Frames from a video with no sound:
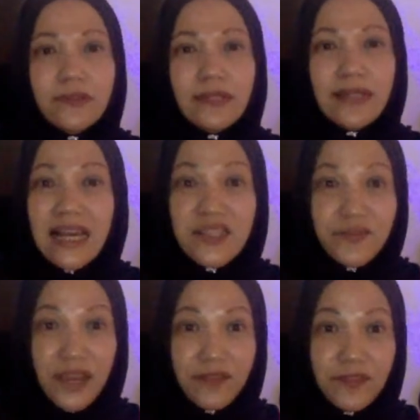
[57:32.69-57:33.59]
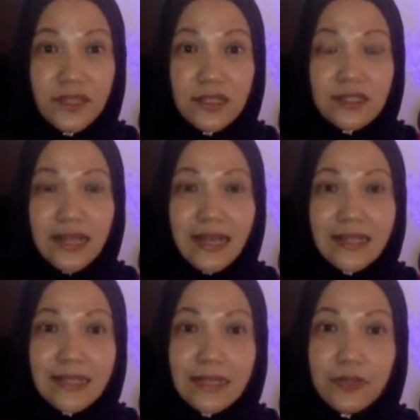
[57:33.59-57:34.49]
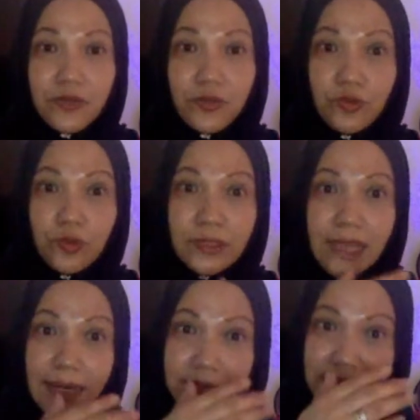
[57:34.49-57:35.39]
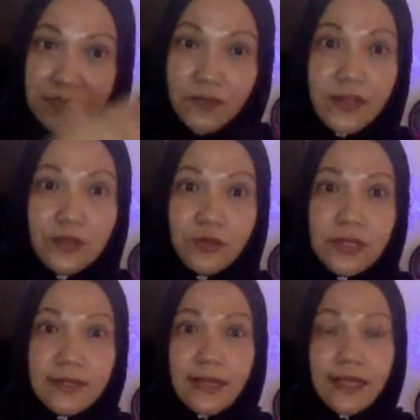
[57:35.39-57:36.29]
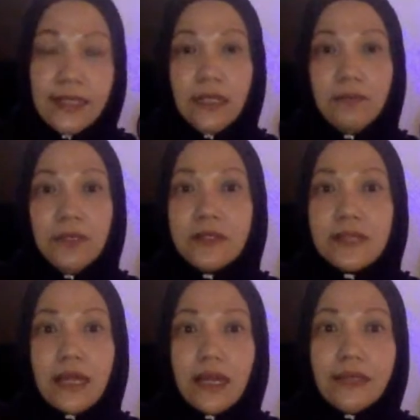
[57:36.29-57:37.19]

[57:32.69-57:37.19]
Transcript: the last five years, I started to get myself into designing because